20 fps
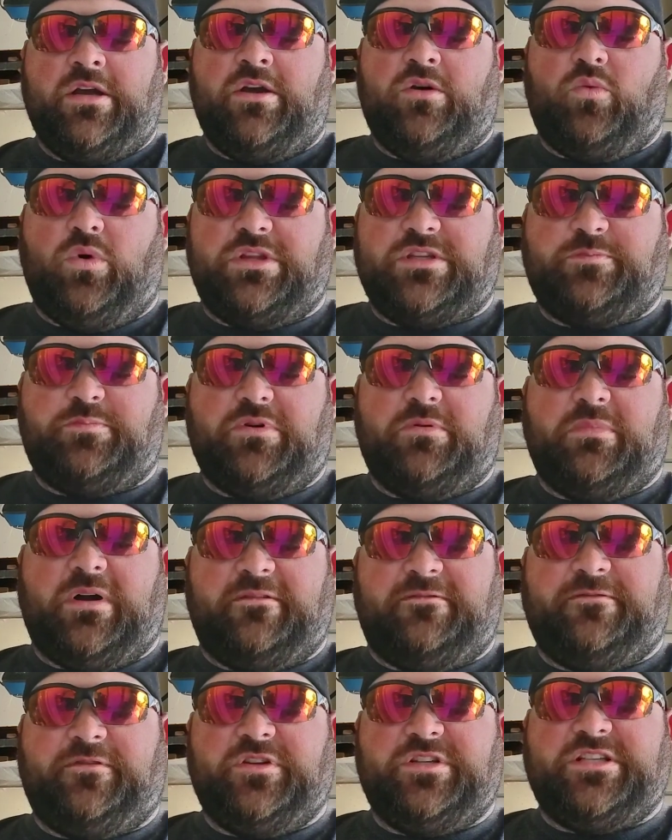Went to put my
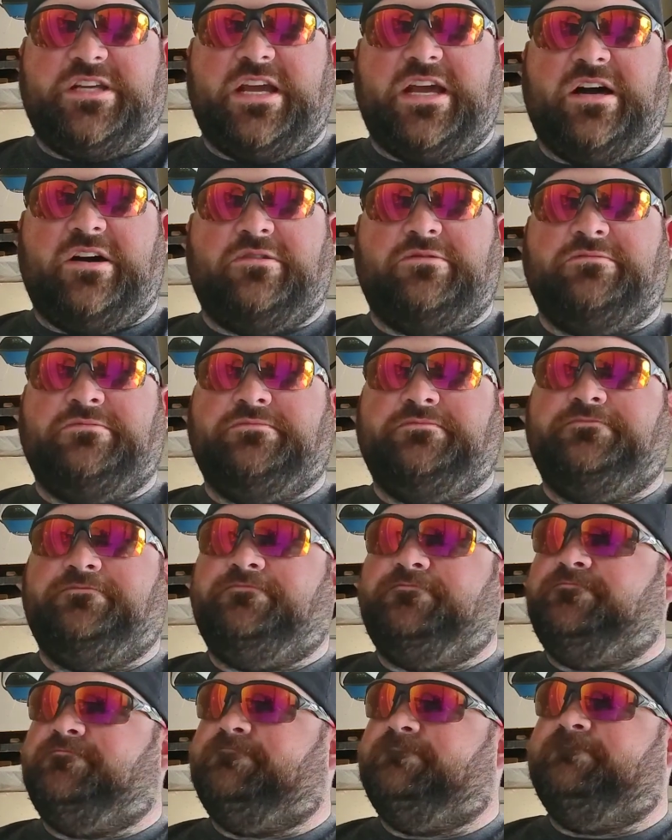foot down,
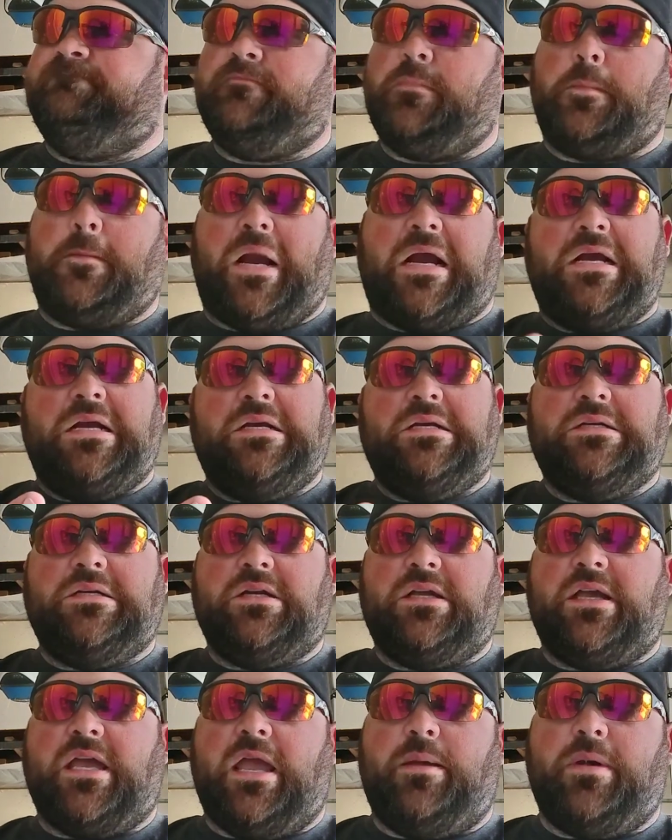
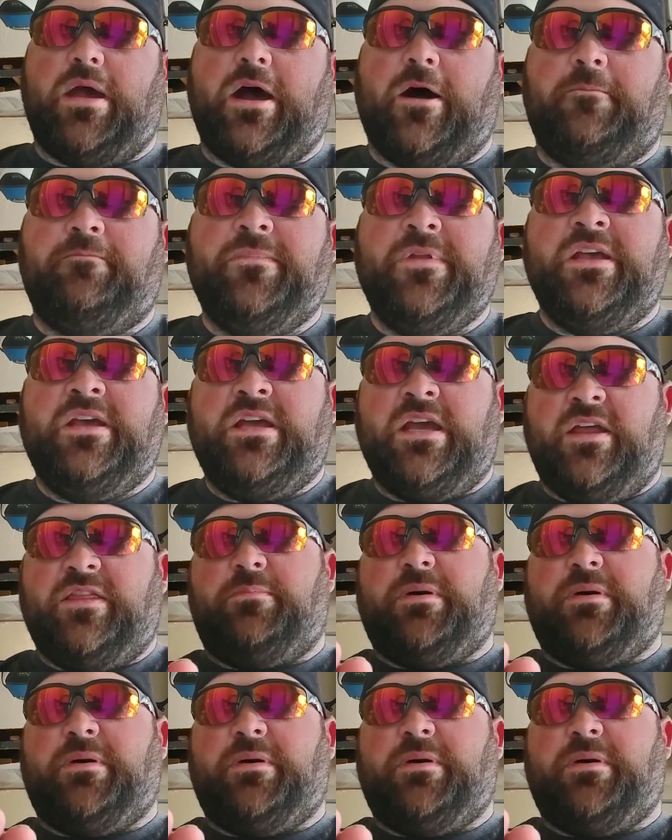came out, and the